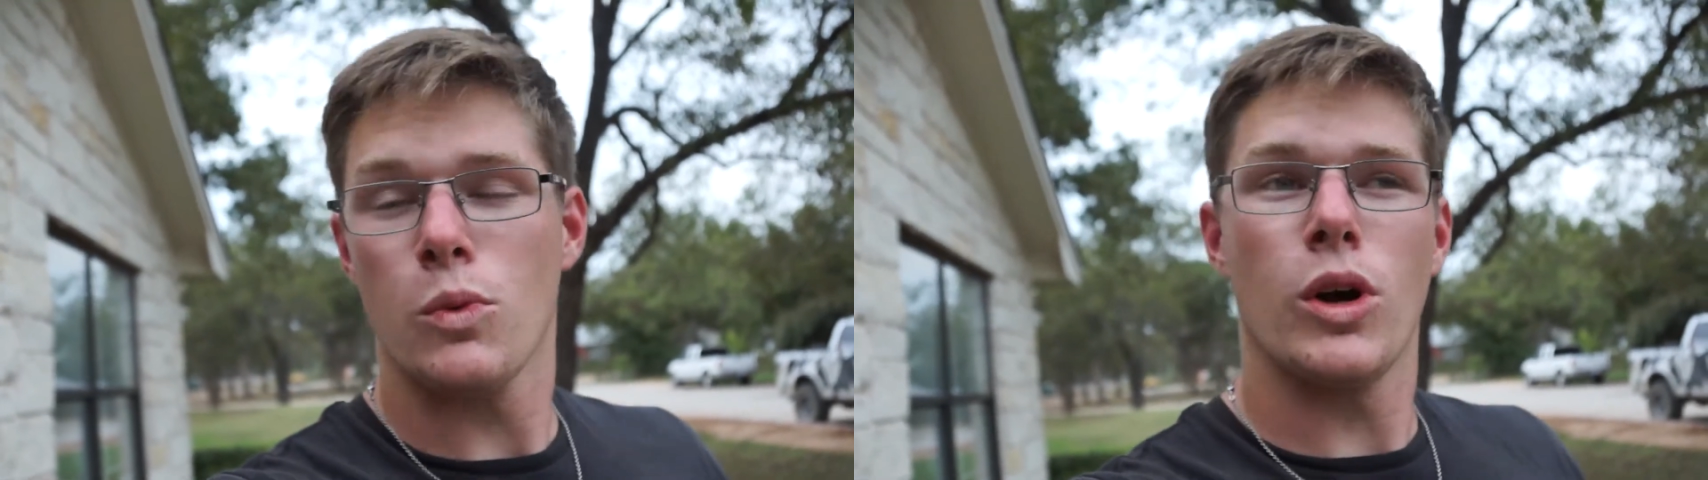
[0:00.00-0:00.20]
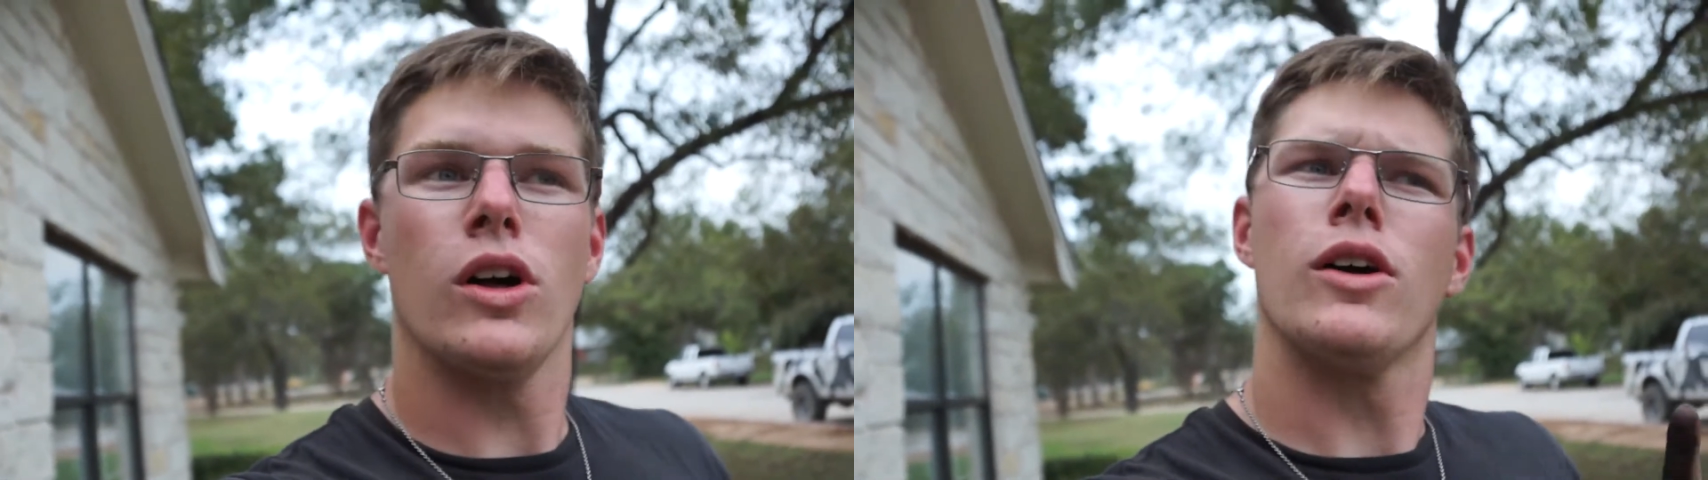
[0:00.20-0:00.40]

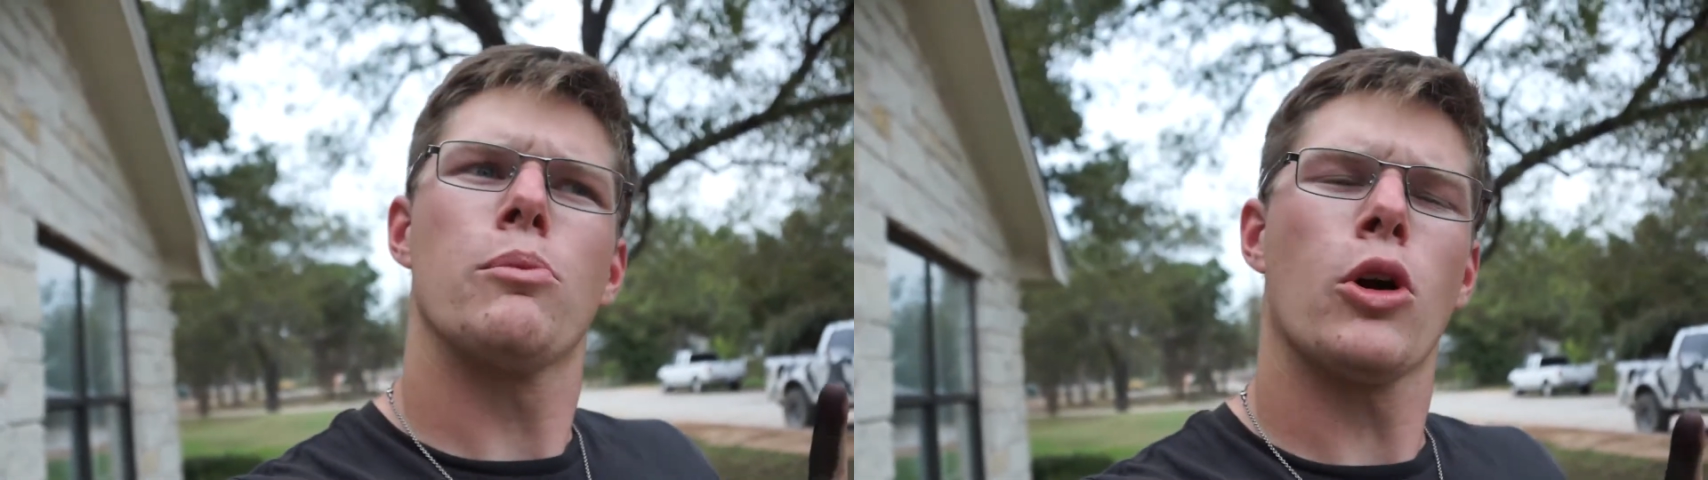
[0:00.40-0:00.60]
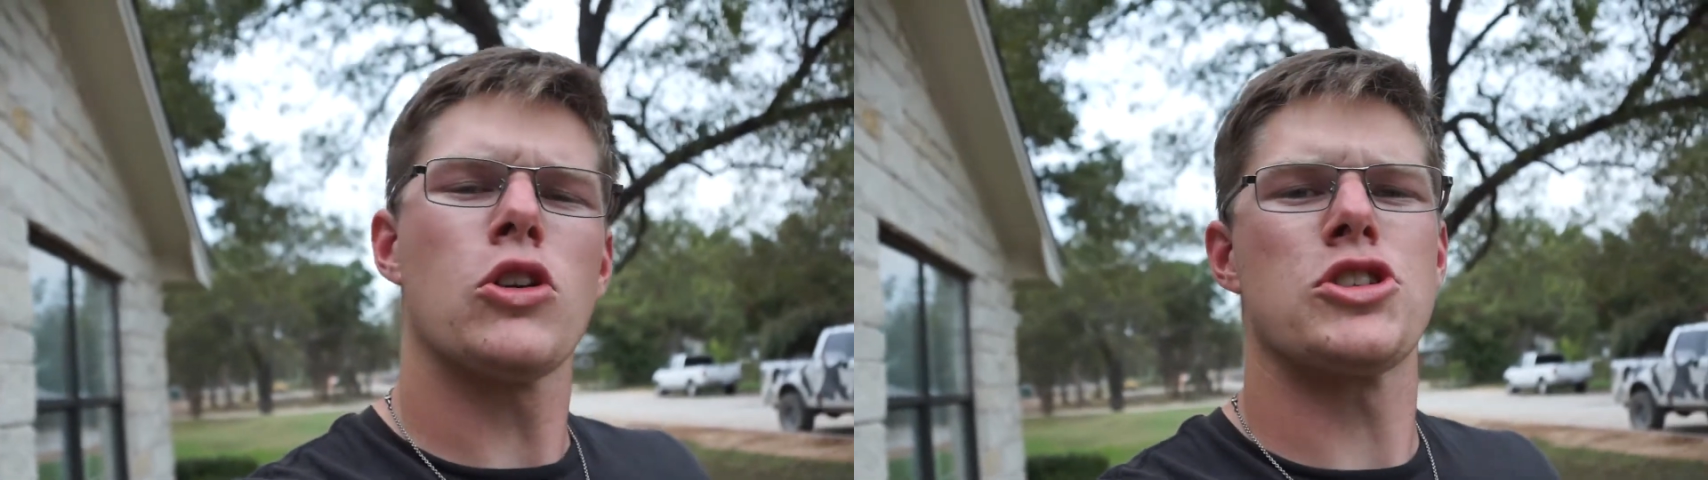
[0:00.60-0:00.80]
well,
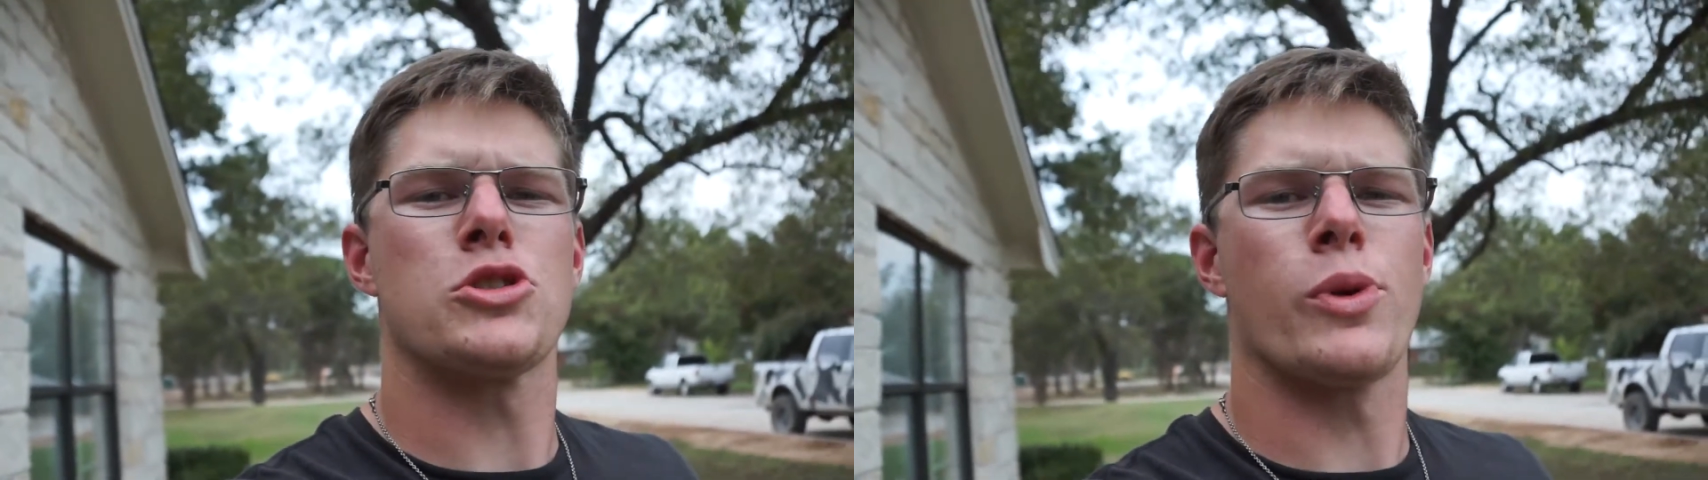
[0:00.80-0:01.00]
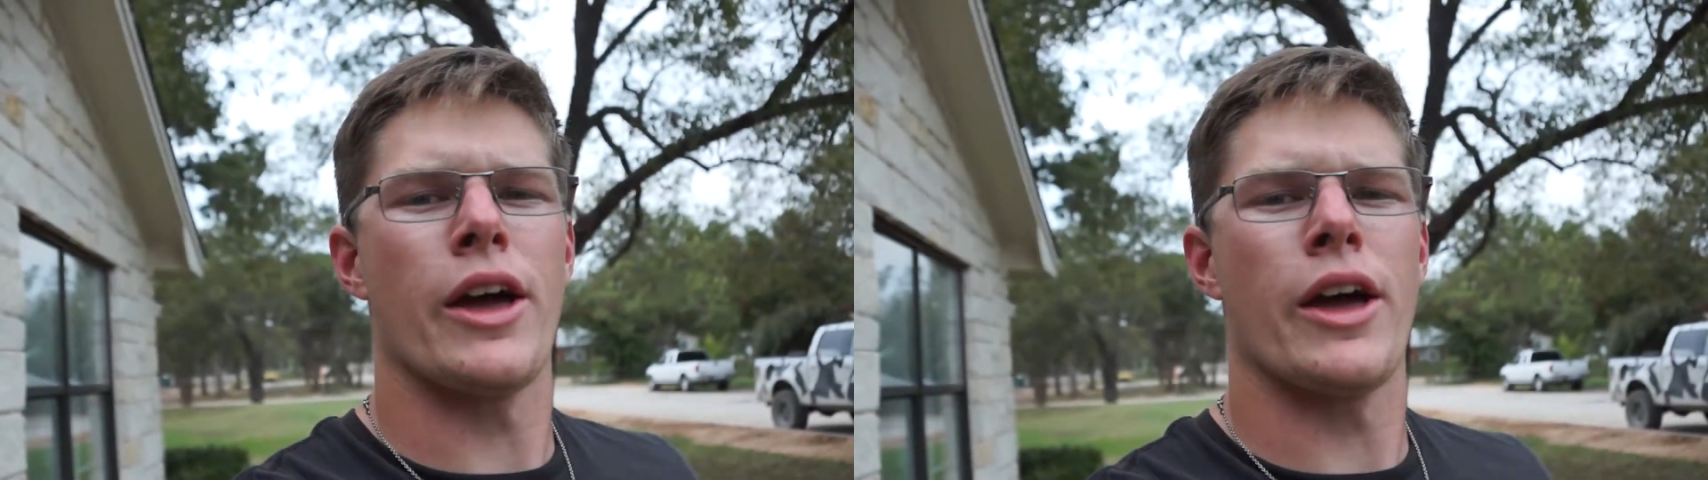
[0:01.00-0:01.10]
purchase